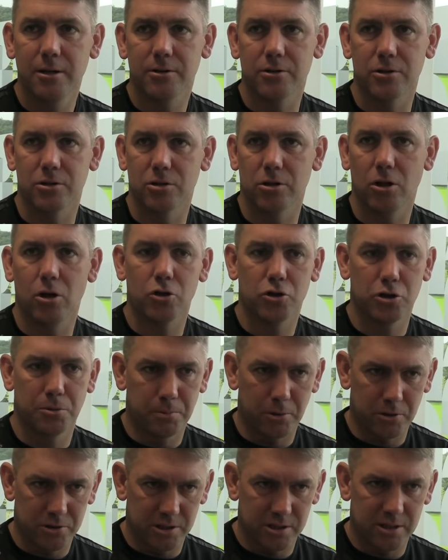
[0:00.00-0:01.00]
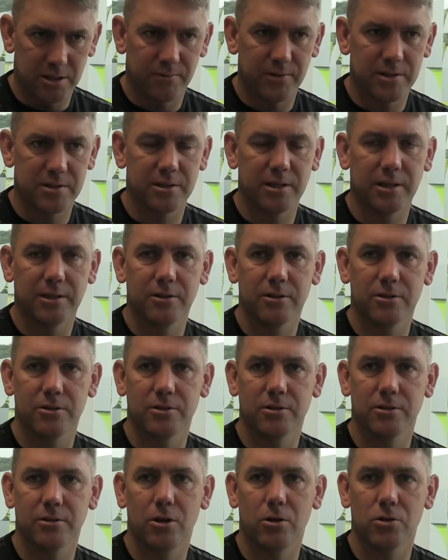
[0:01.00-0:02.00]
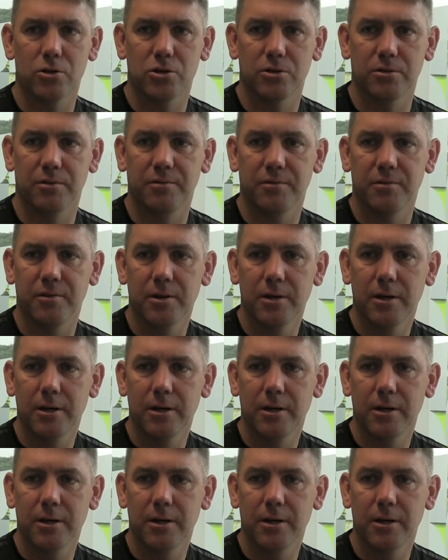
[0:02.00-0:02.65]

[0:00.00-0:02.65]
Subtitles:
There's lots of positivity, there's lots of